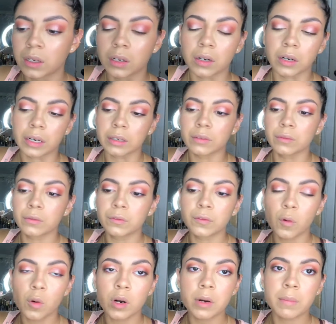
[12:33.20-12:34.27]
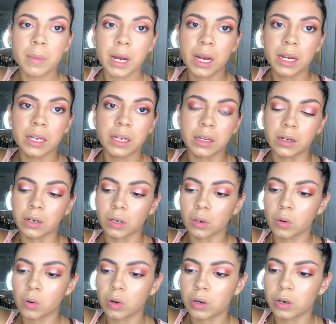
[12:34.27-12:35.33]
Alright, and for my inner
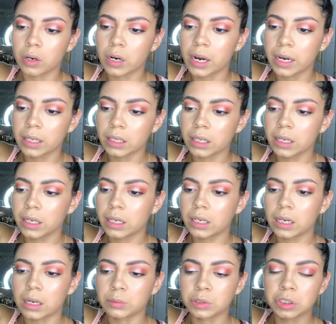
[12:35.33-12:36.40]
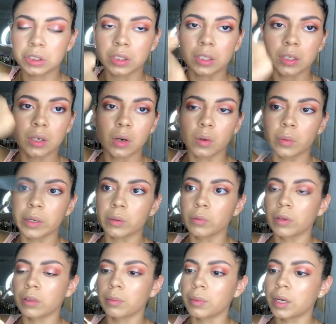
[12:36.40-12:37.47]
corner highlight, I'm just gonna go in
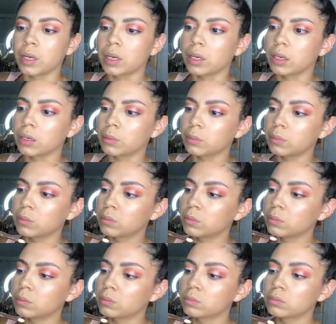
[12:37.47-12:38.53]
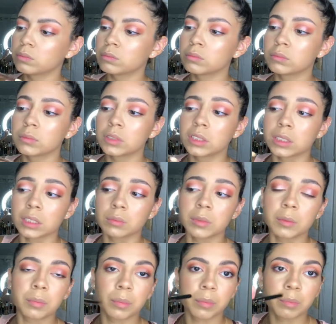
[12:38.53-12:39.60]
with my Sigma
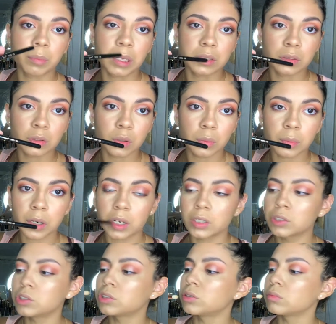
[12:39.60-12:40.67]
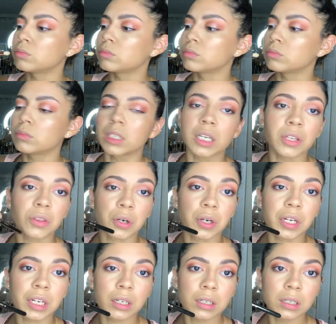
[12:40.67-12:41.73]
pencil brush,
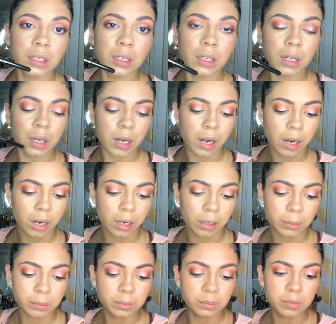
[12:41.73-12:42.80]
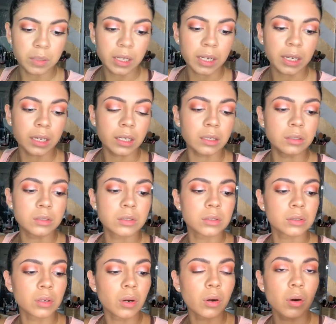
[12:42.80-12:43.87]
E30, and
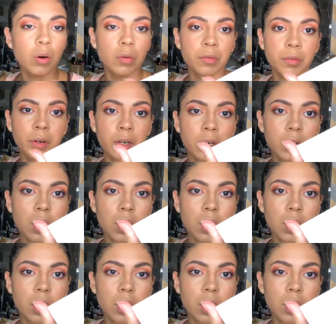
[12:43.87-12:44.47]
OFRA